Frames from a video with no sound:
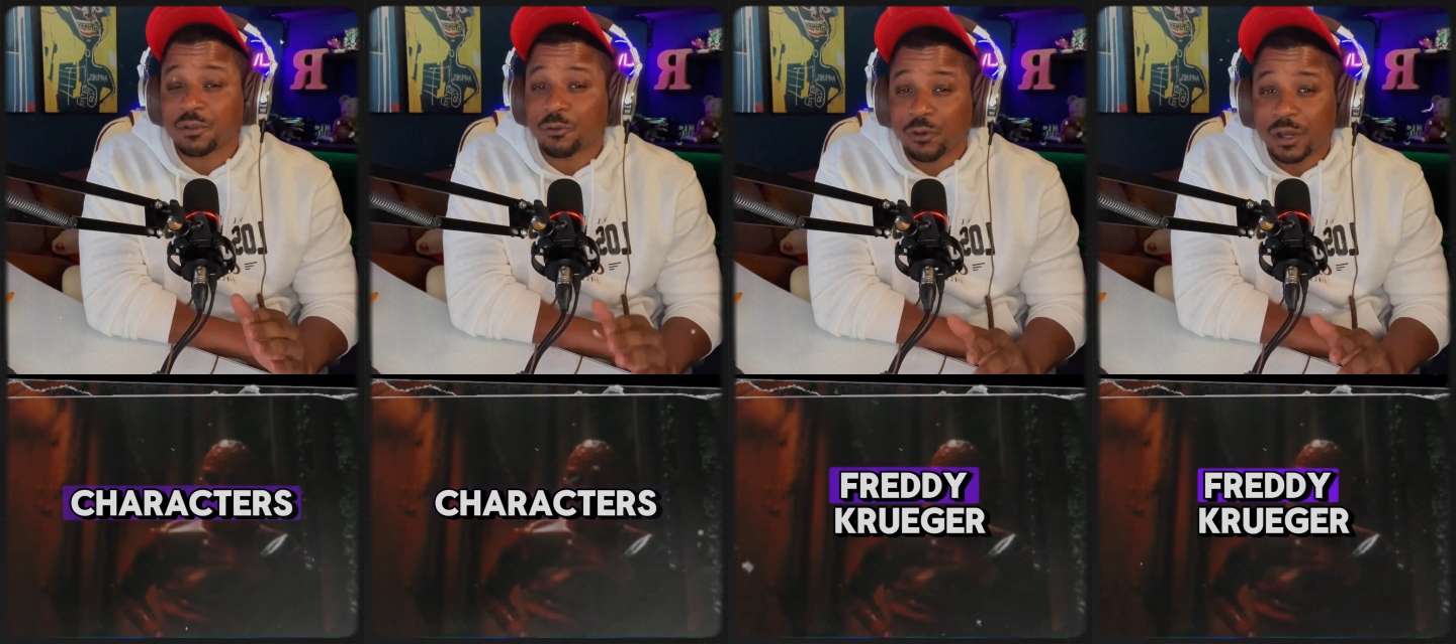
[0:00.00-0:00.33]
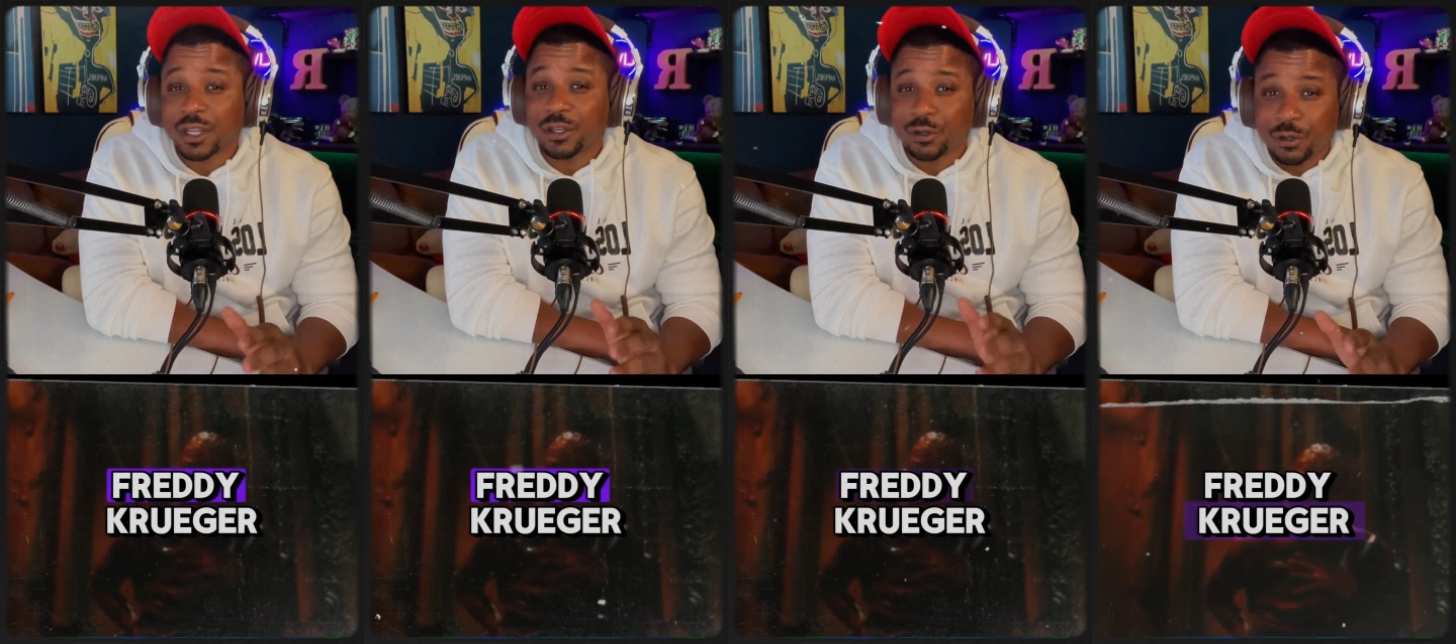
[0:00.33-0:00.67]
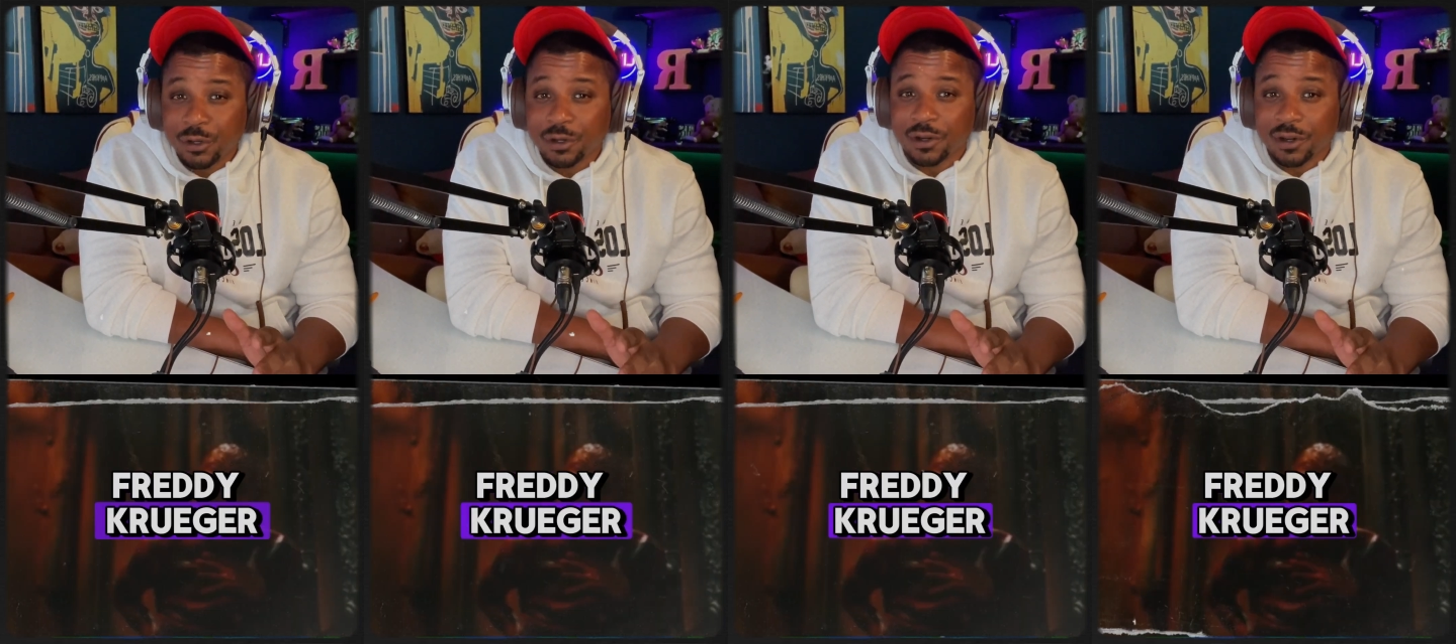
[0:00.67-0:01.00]
Freddy
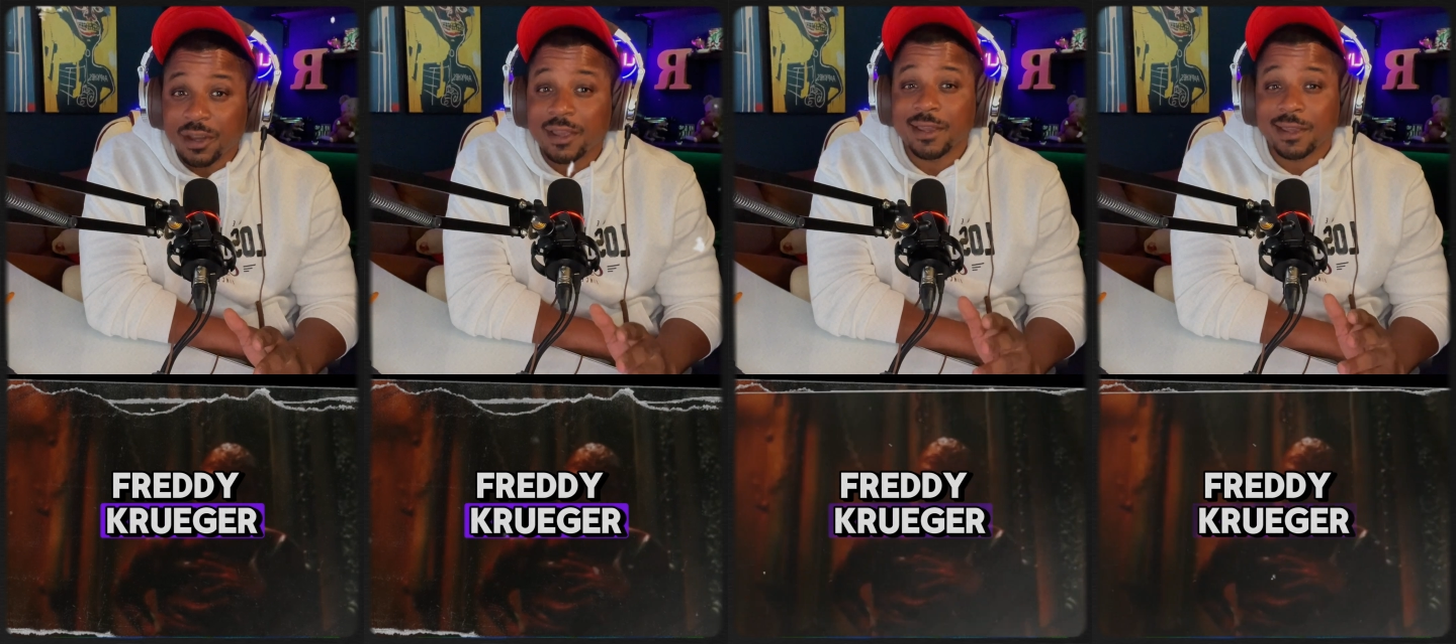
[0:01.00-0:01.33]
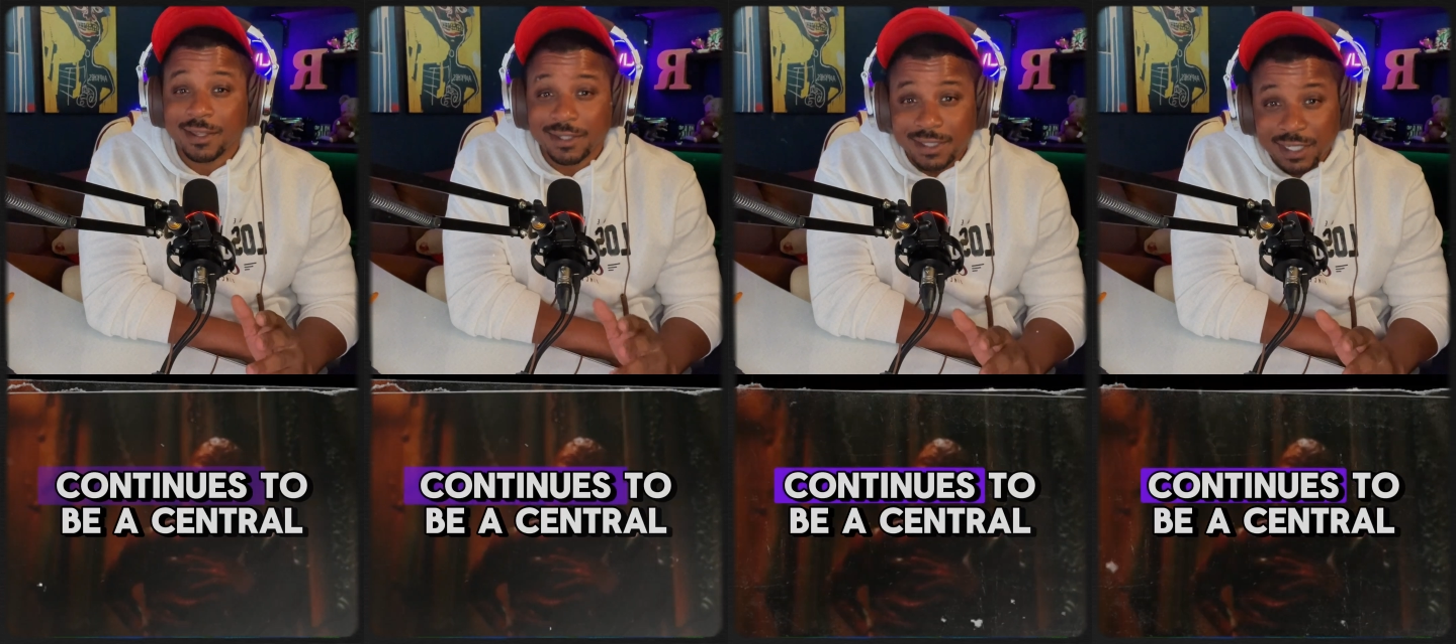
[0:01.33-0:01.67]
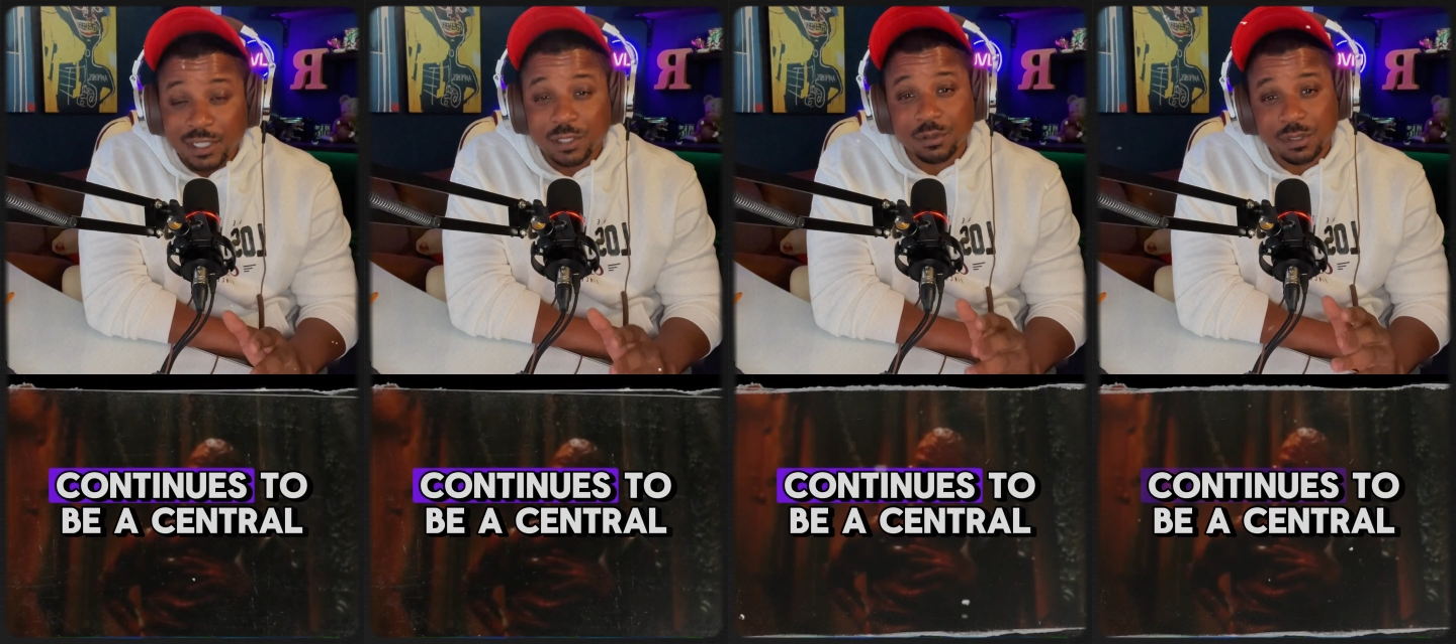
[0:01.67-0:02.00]
Krueger
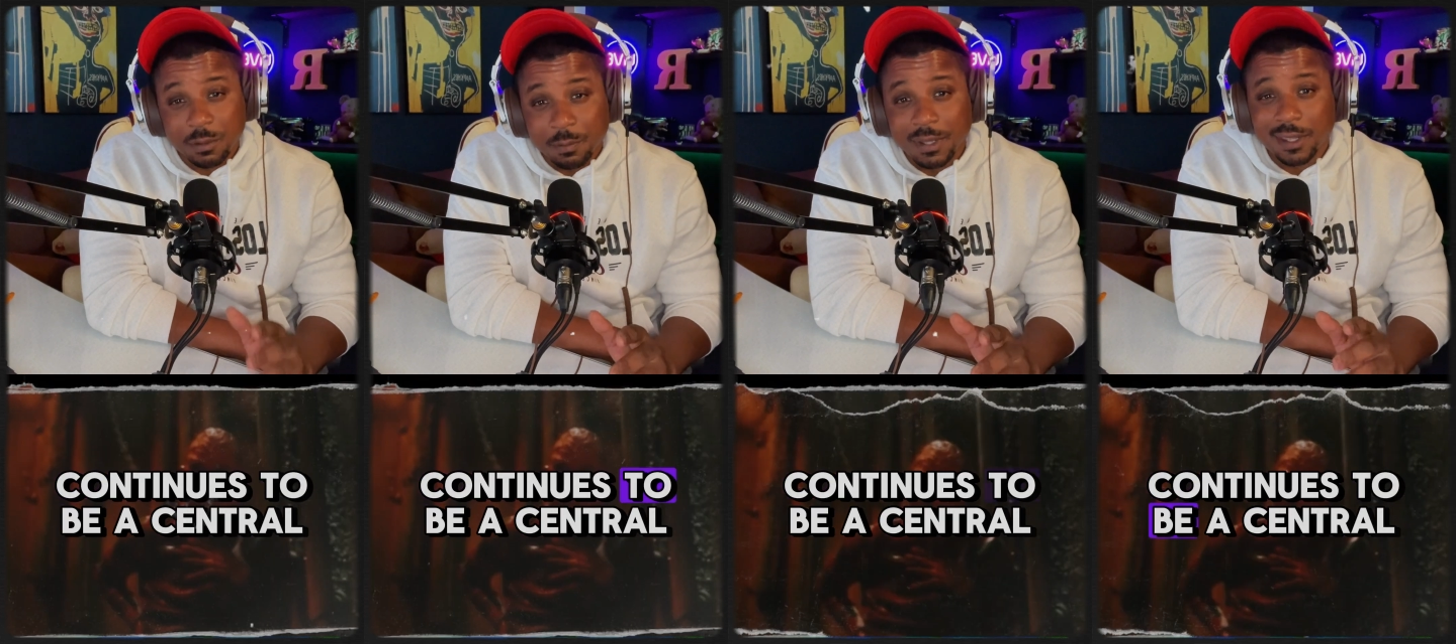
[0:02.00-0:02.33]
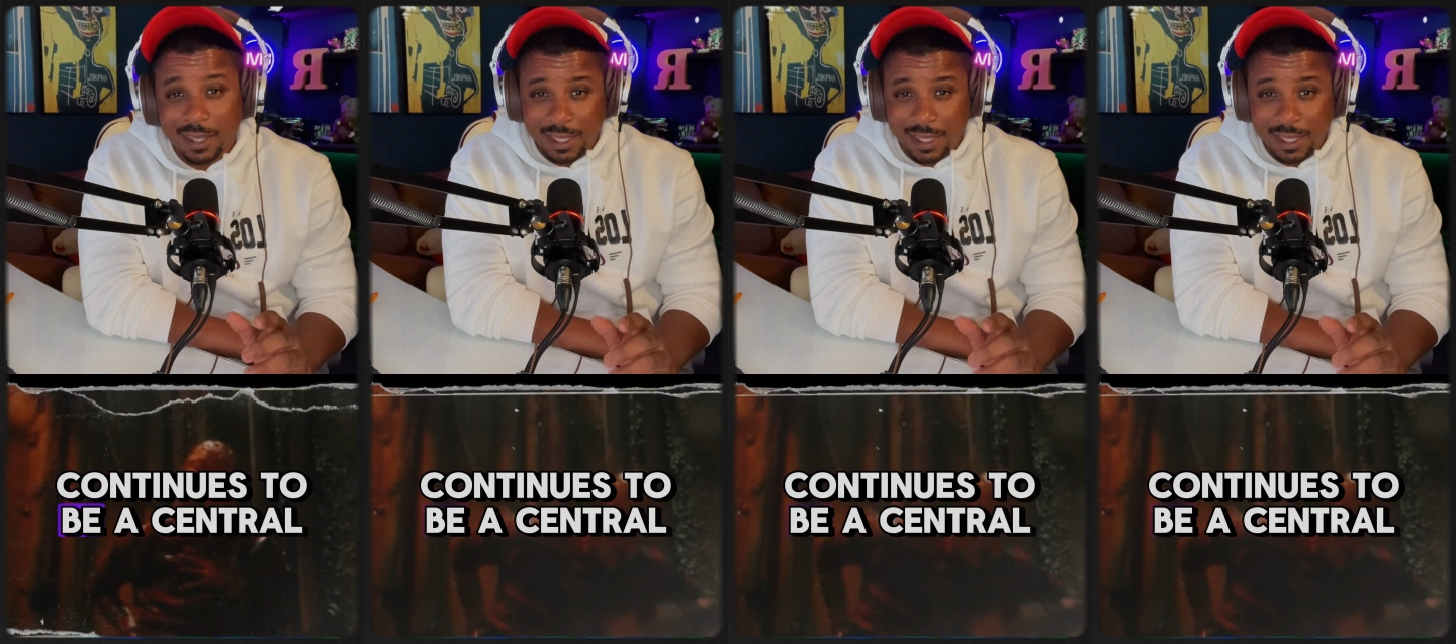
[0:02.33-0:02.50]
continues to be